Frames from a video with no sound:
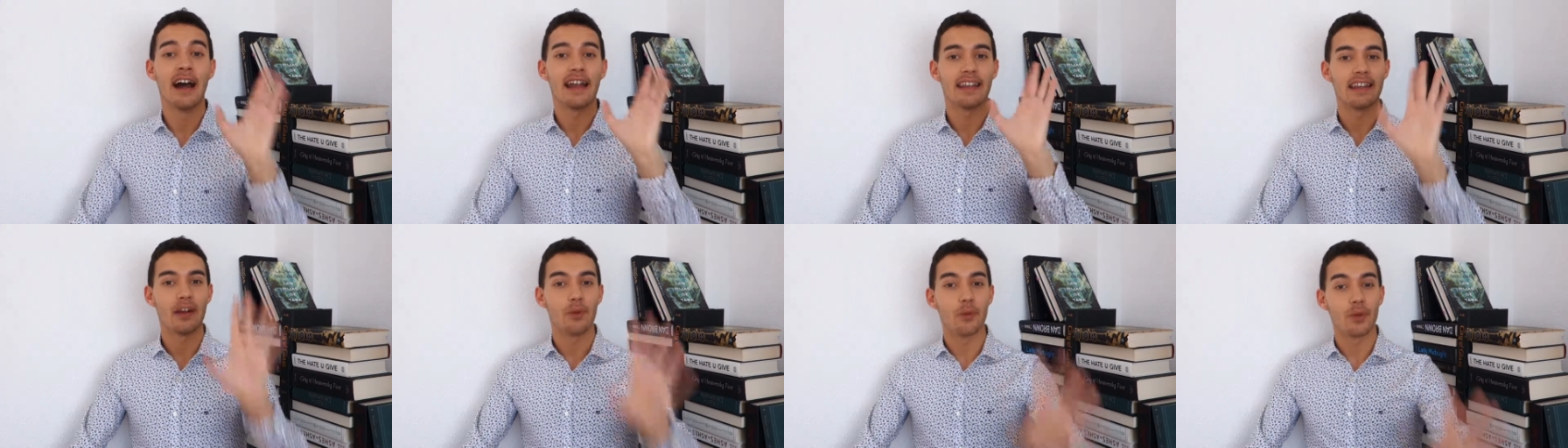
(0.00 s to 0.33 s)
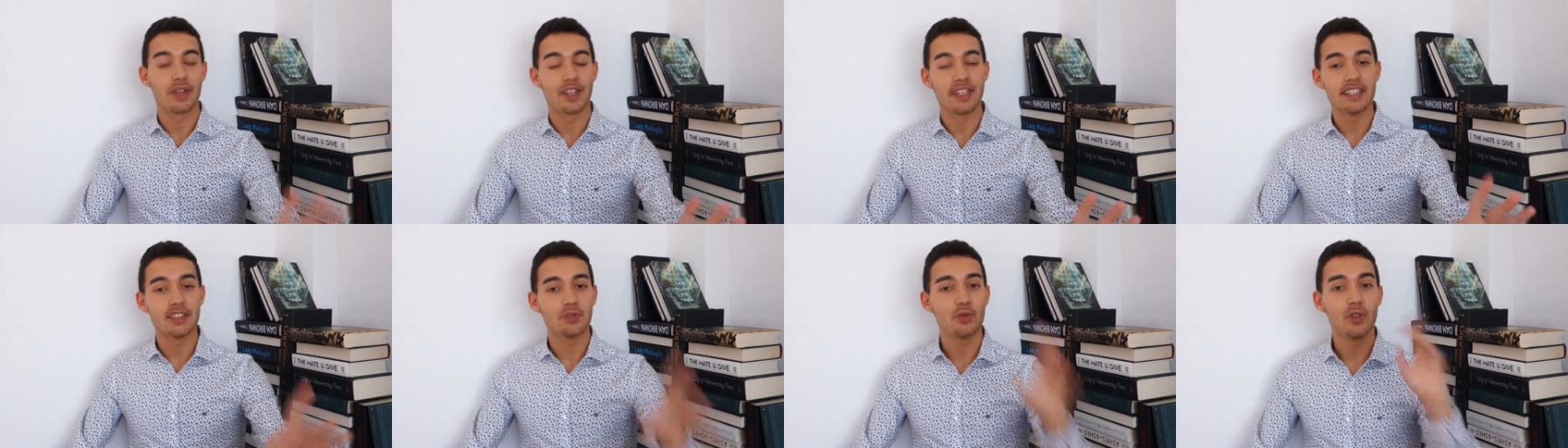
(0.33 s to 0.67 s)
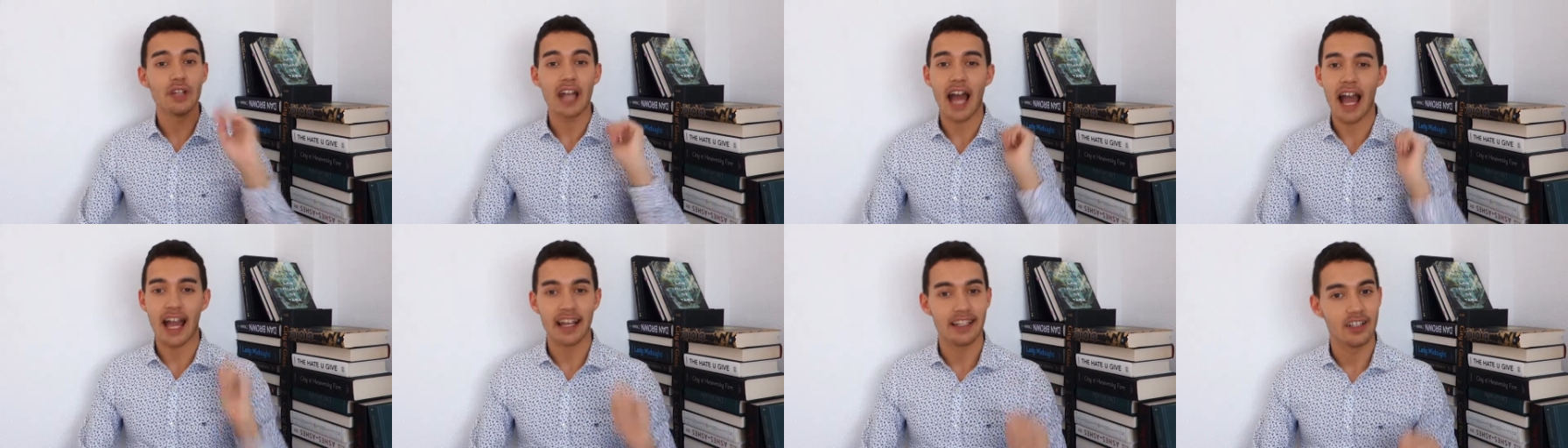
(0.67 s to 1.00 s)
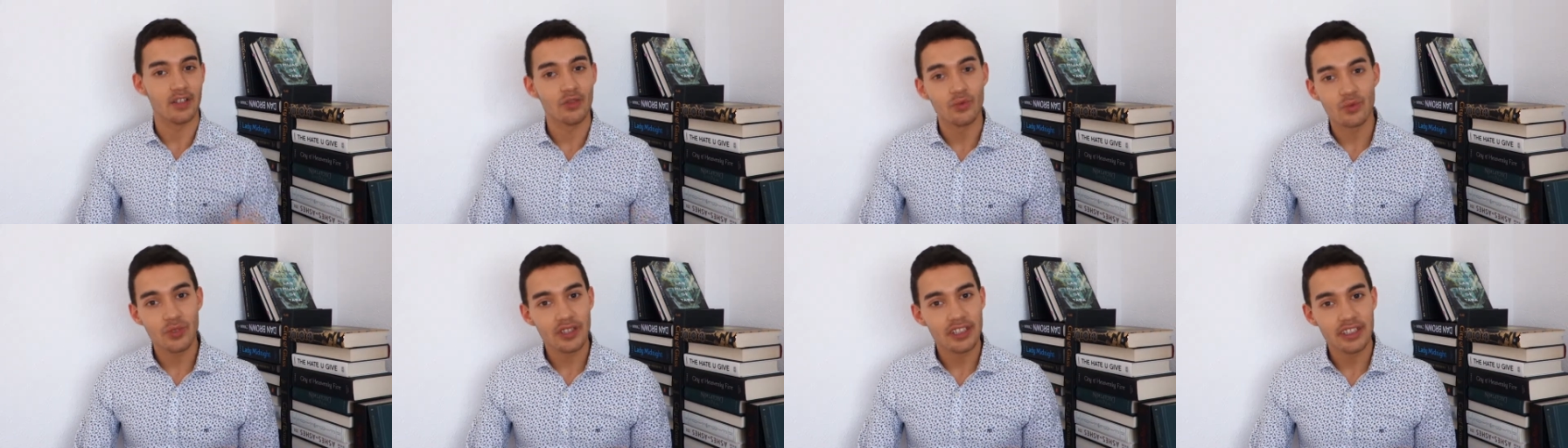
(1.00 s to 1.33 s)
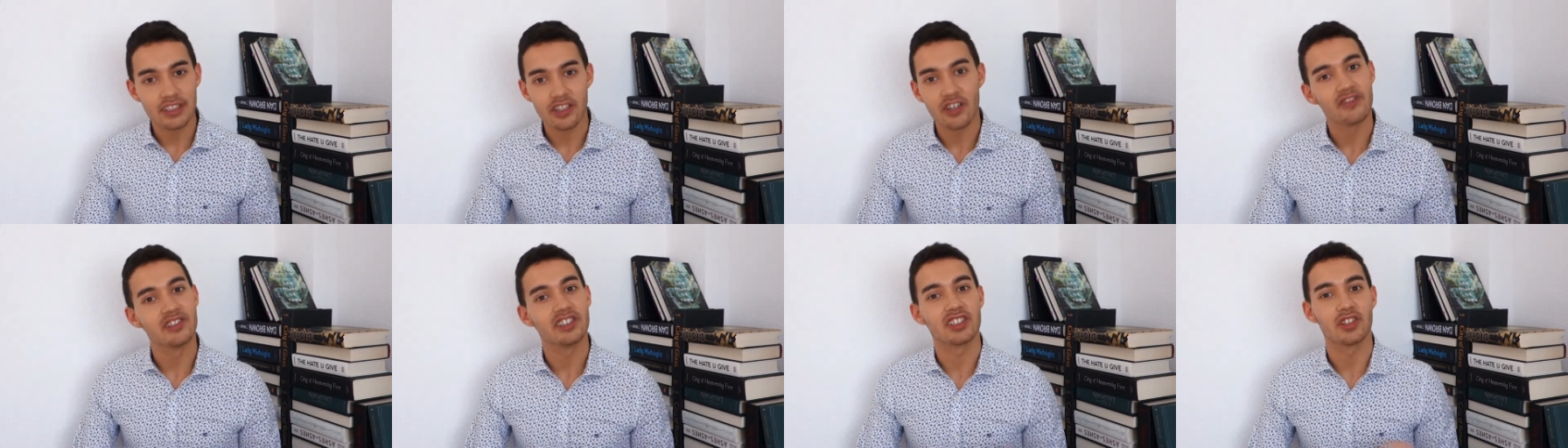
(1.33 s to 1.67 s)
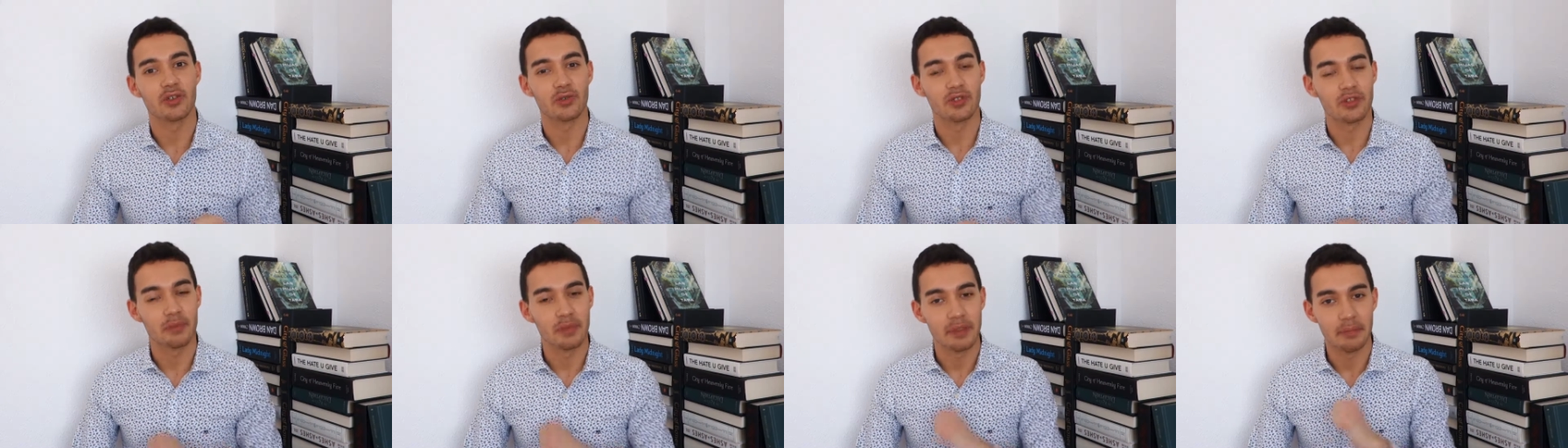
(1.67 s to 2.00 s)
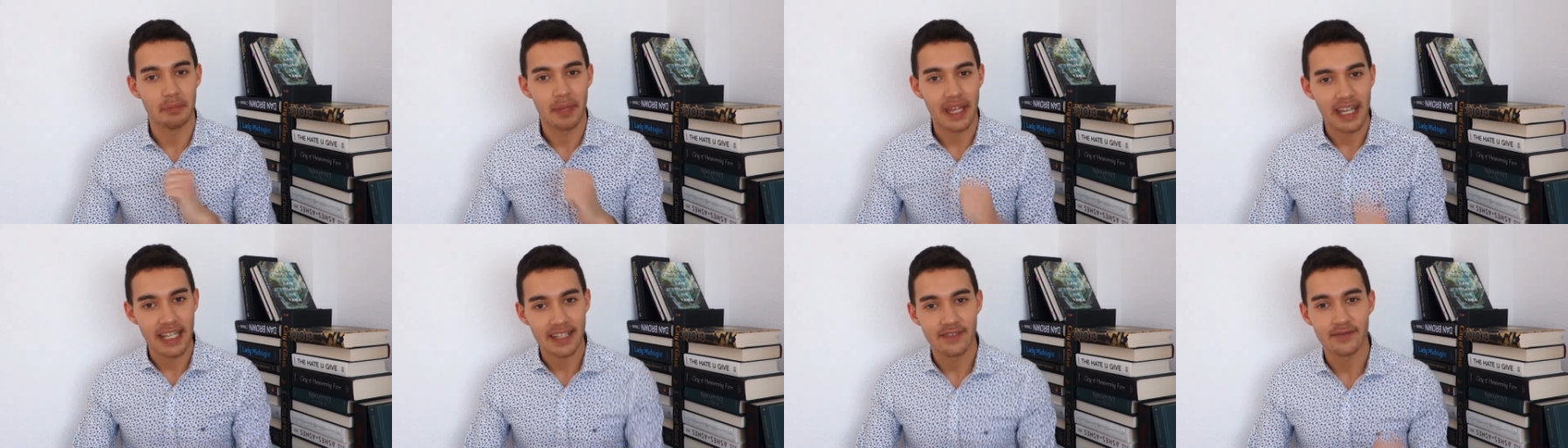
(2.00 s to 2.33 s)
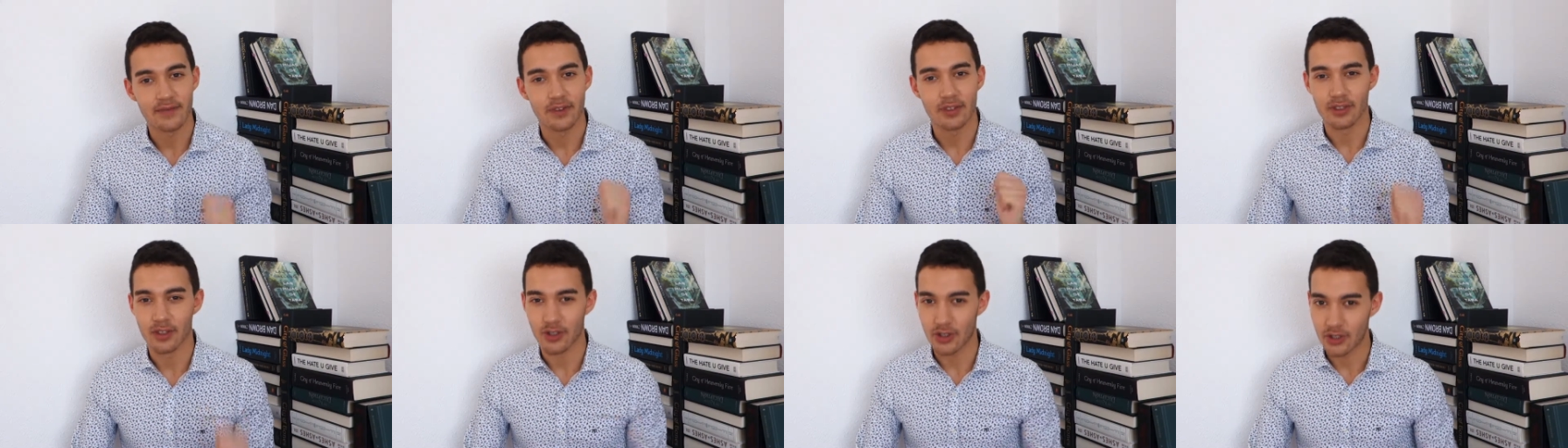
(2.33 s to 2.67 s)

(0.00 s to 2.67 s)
Now with this one, I don't really know if it's going to be painful